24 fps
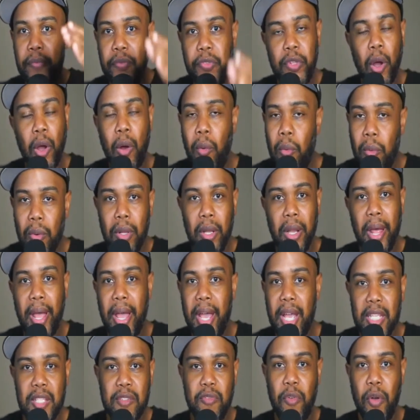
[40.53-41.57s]
don't
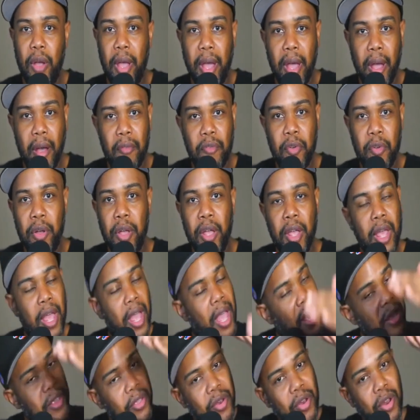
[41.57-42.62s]
last forever.
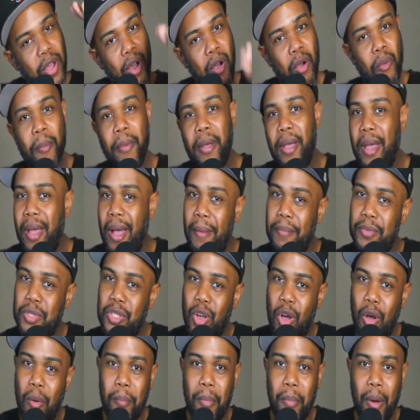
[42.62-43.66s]
And you know, man, I'm
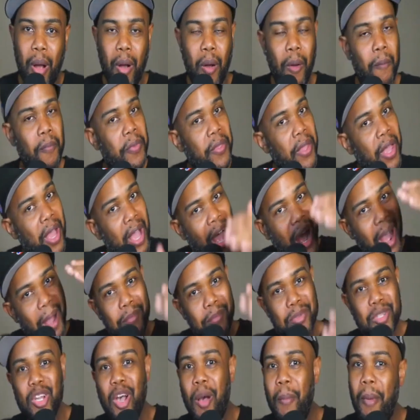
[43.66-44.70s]
talking about
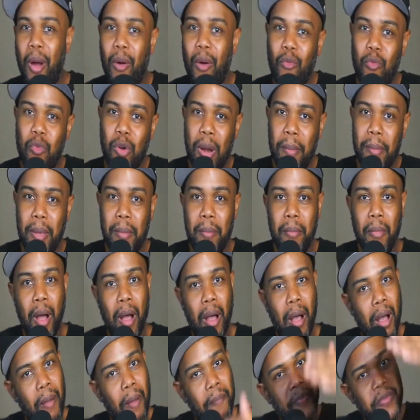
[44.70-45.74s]
I'm talking about Remy
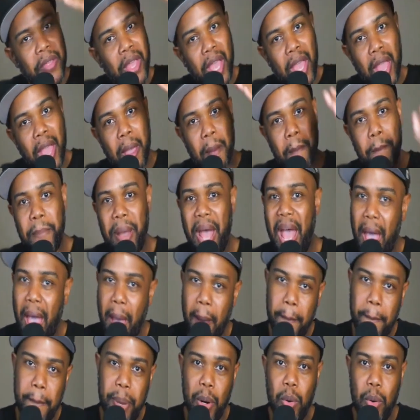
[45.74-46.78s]
Ma and
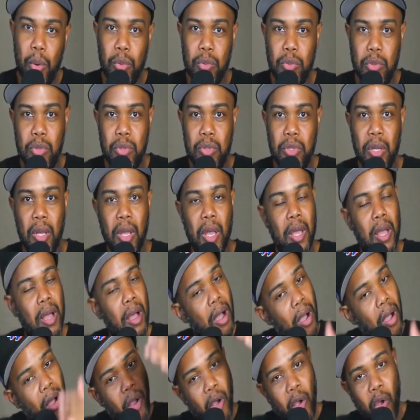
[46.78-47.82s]
Papoose.
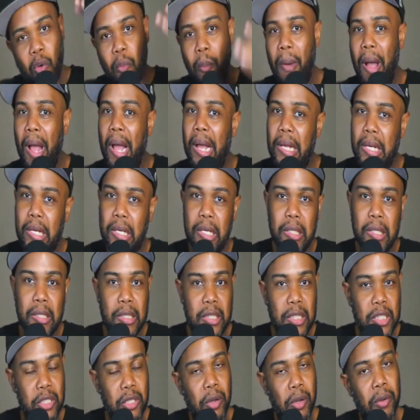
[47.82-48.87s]
Oh my
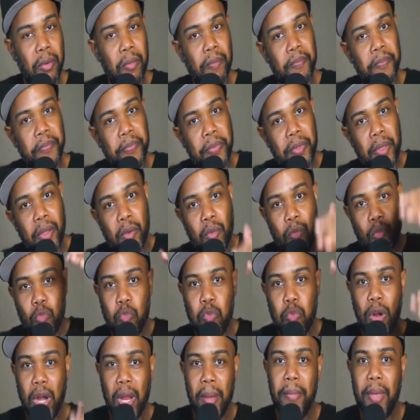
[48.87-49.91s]
goodness, yo.
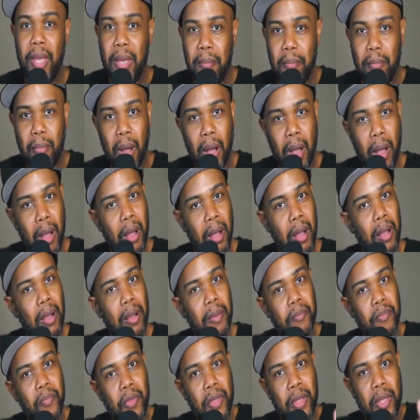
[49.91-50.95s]
Remy Ma
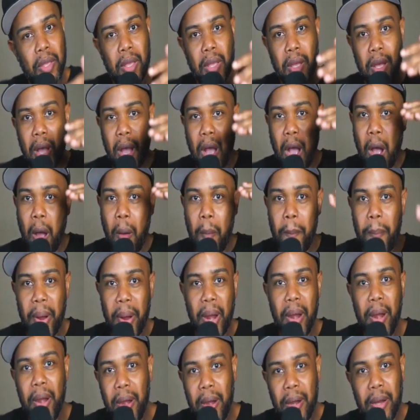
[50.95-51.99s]

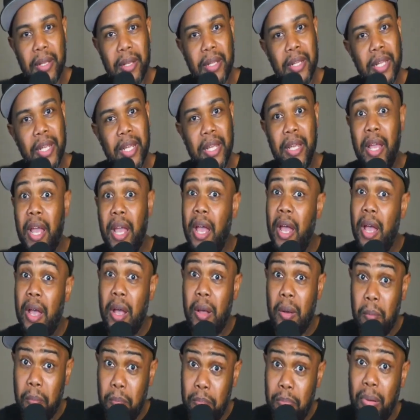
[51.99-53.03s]
apparently
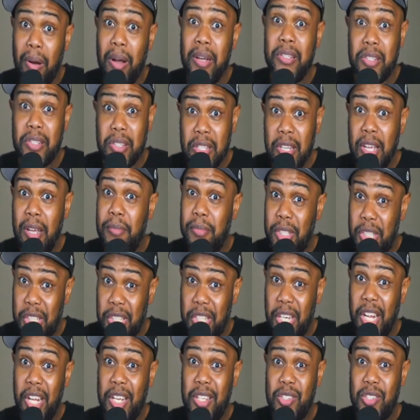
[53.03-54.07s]
bust them
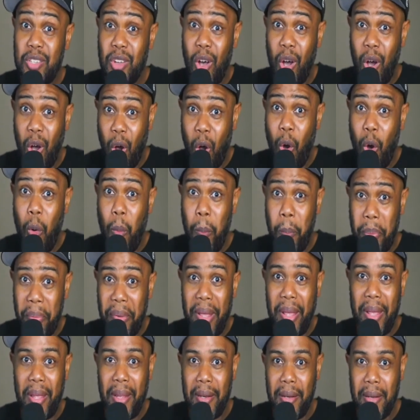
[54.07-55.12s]
cheeks
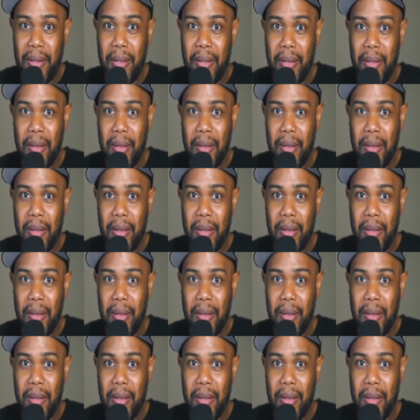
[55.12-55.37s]
open